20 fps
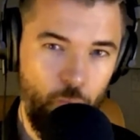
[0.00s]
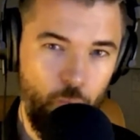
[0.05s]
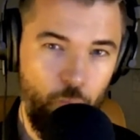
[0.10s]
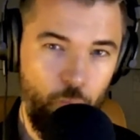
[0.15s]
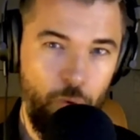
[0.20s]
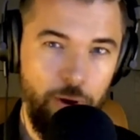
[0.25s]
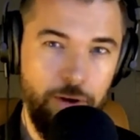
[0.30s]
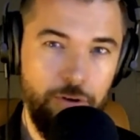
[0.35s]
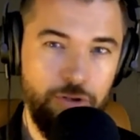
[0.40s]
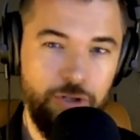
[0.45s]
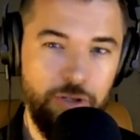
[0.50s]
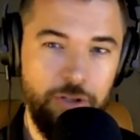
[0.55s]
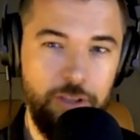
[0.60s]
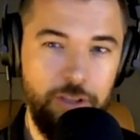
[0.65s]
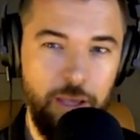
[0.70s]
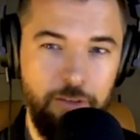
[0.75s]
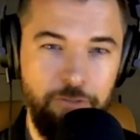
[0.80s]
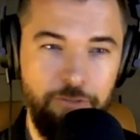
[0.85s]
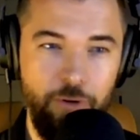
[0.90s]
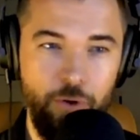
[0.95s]
where
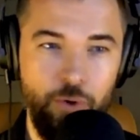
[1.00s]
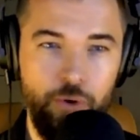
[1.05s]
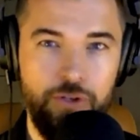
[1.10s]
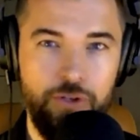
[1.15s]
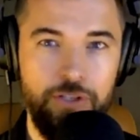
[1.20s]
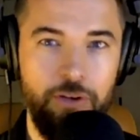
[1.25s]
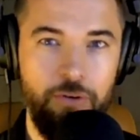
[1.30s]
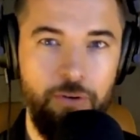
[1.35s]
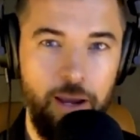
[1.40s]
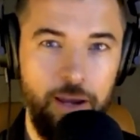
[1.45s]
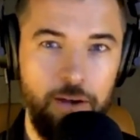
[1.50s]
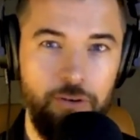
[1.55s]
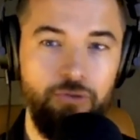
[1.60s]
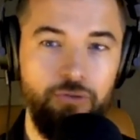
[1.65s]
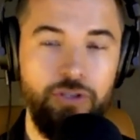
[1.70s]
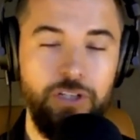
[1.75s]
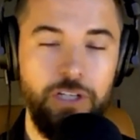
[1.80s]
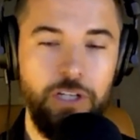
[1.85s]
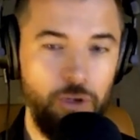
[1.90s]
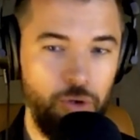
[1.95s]
should they focus their
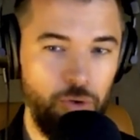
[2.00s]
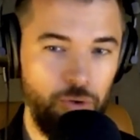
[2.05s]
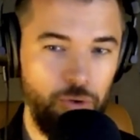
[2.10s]
energy